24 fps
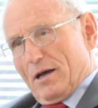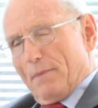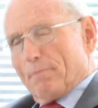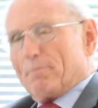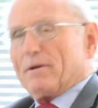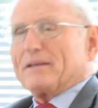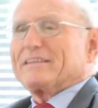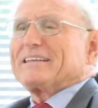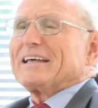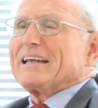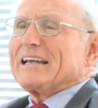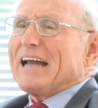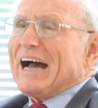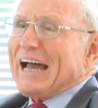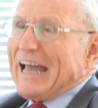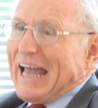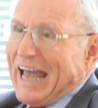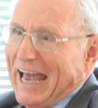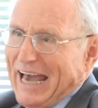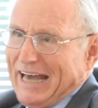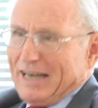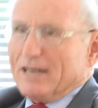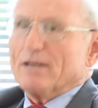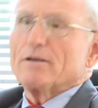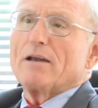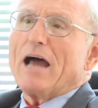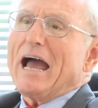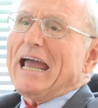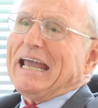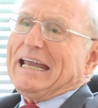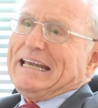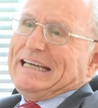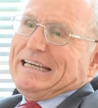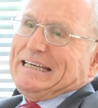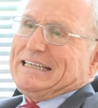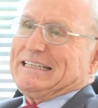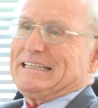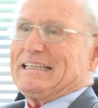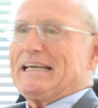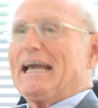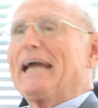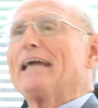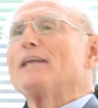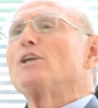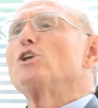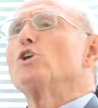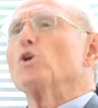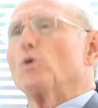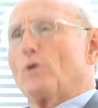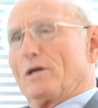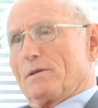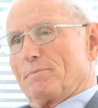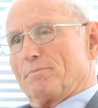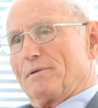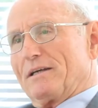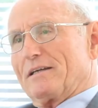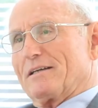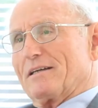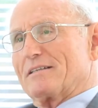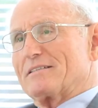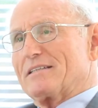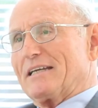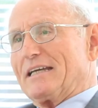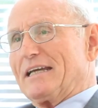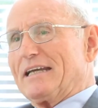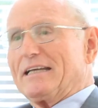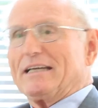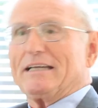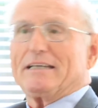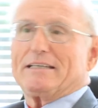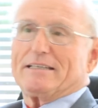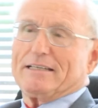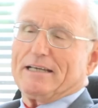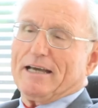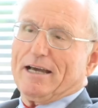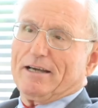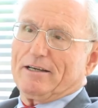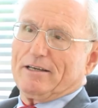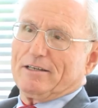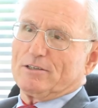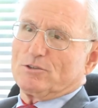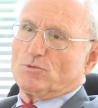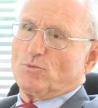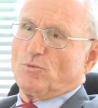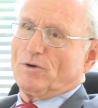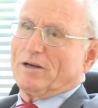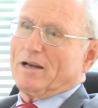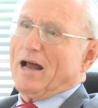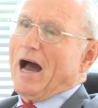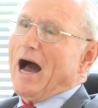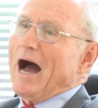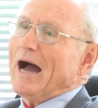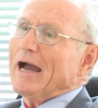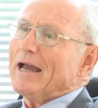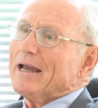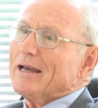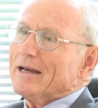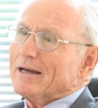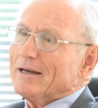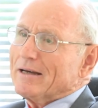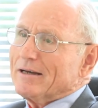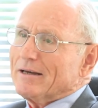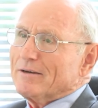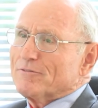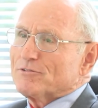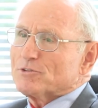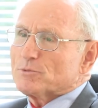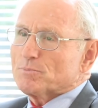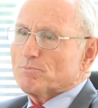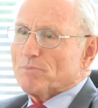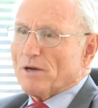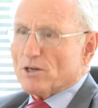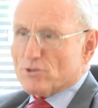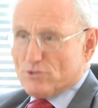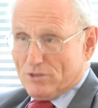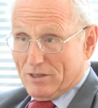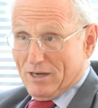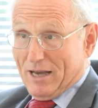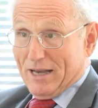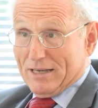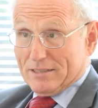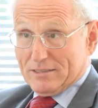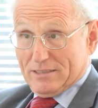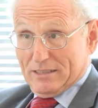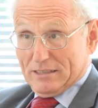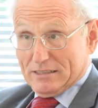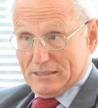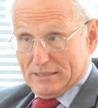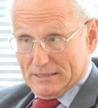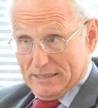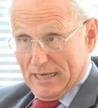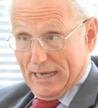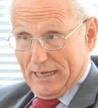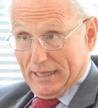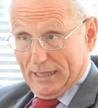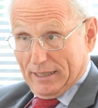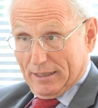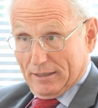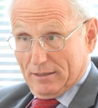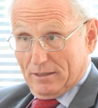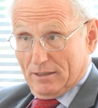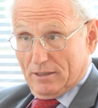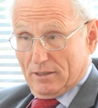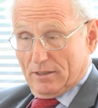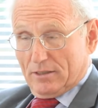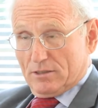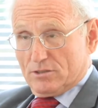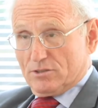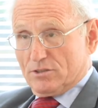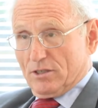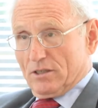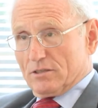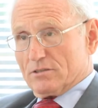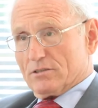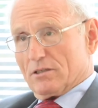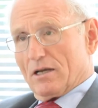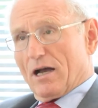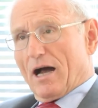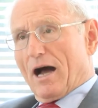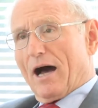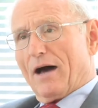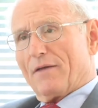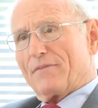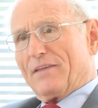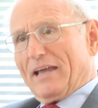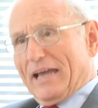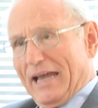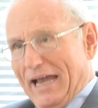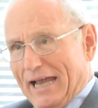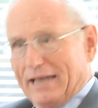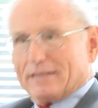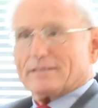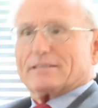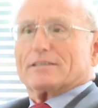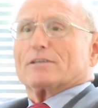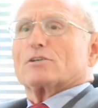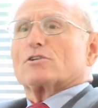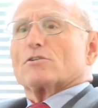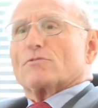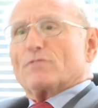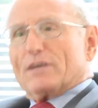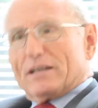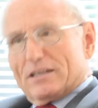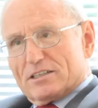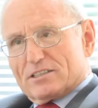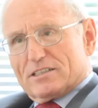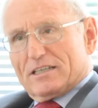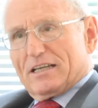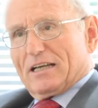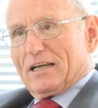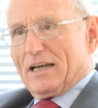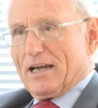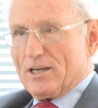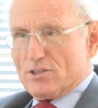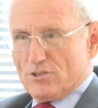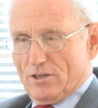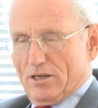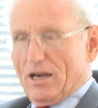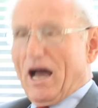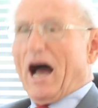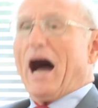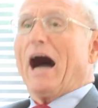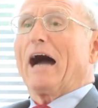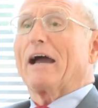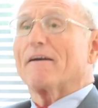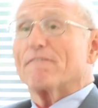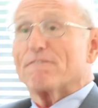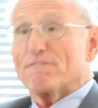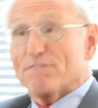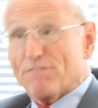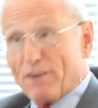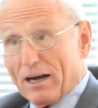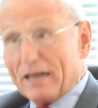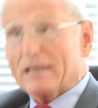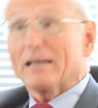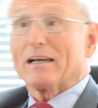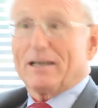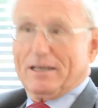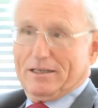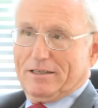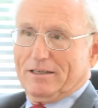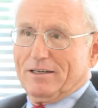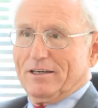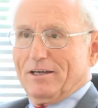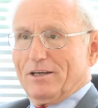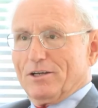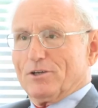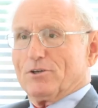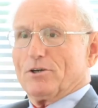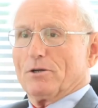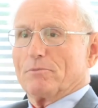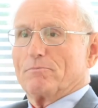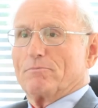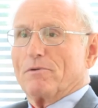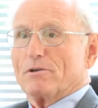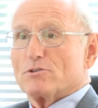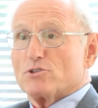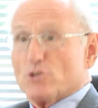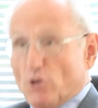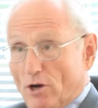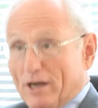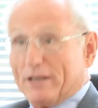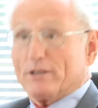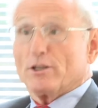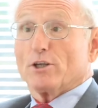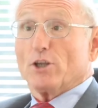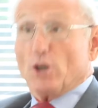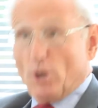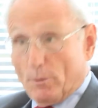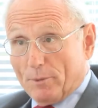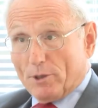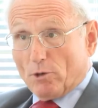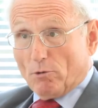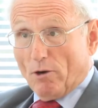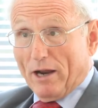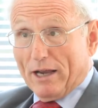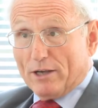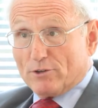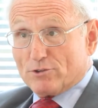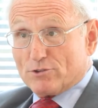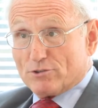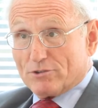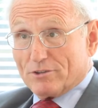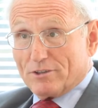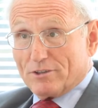But then I added EDTA to it, because EDTA is what I have specialized in studying since on the 8th intravenous chelation, I finally could join the human race.